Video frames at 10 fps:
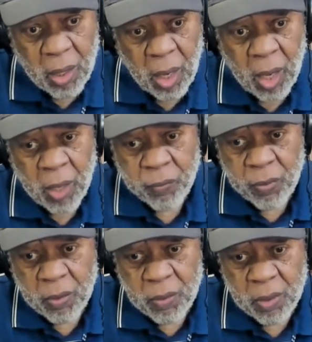
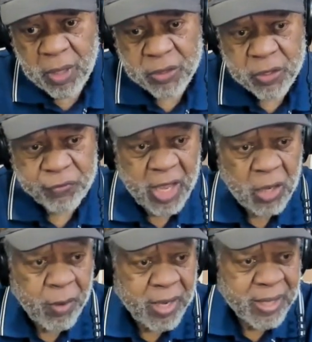um, there's a
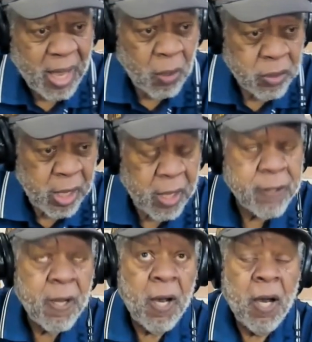thing right now
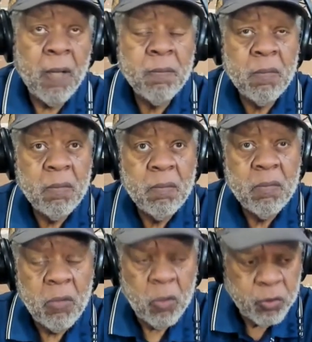in um,
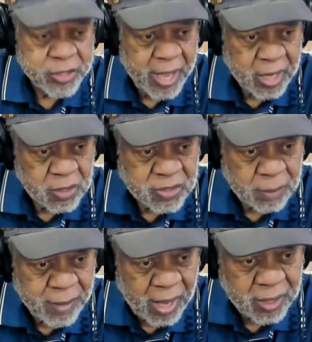Louisiana.
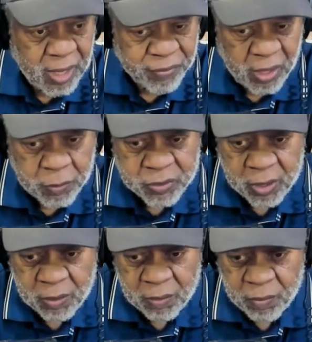Somebody, I think it
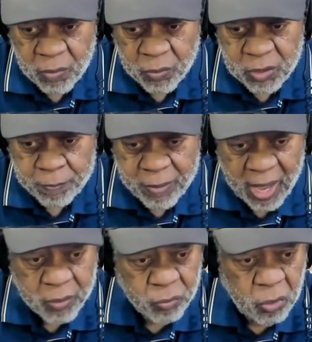was in it was in
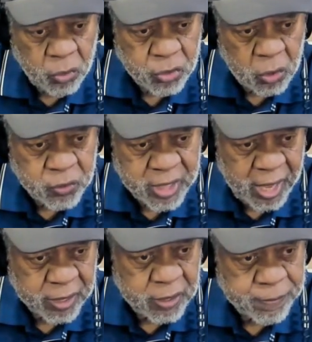Baton Rouge,
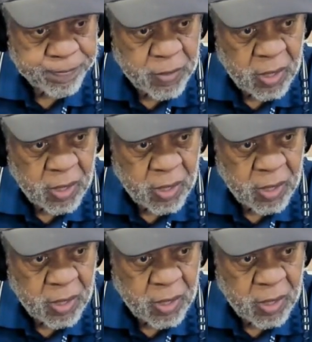Louisiana.